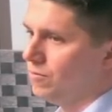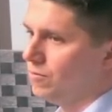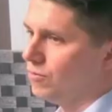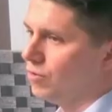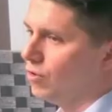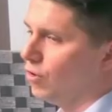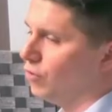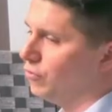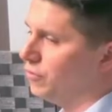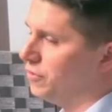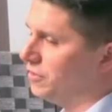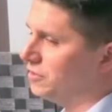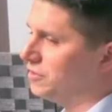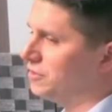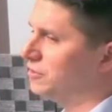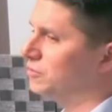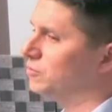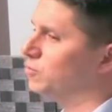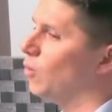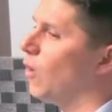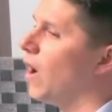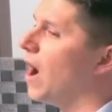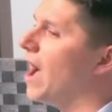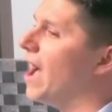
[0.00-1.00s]
So this
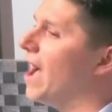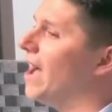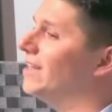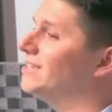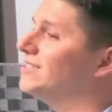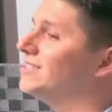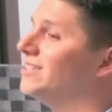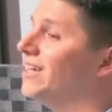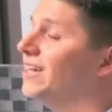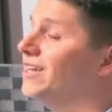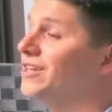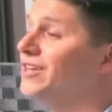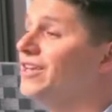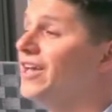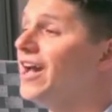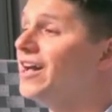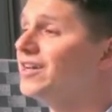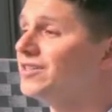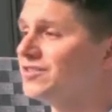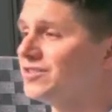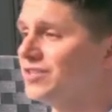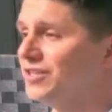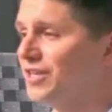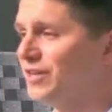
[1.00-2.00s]
is why I said
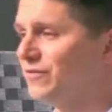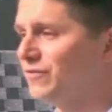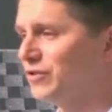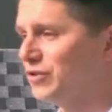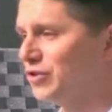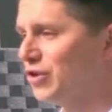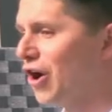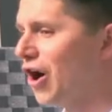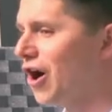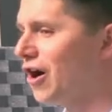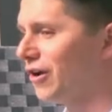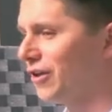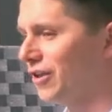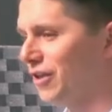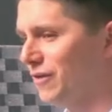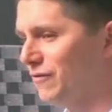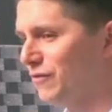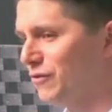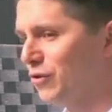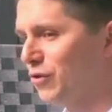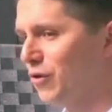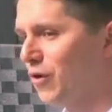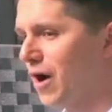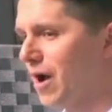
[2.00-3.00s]
yes to give a talk,
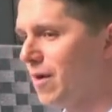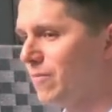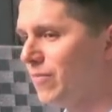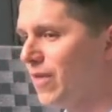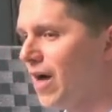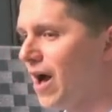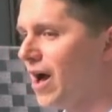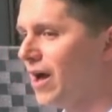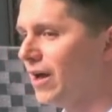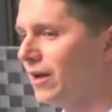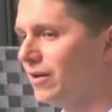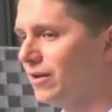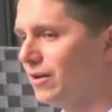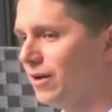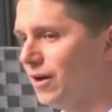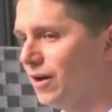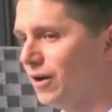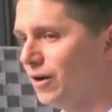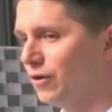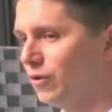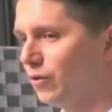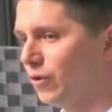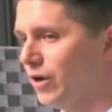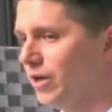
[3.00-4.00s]
even though I'm not
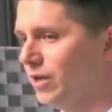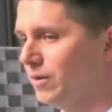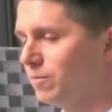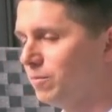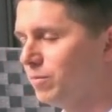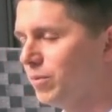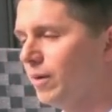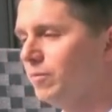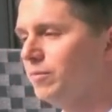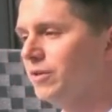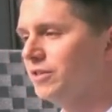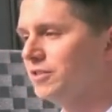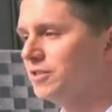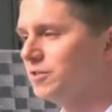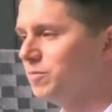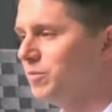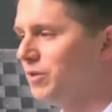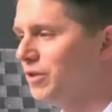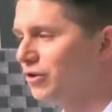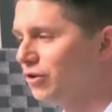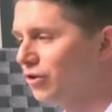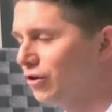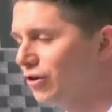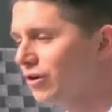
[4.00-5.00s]
a great public
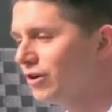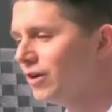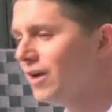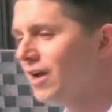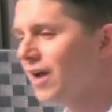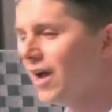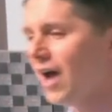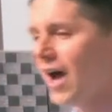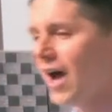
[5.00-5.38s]
speaker.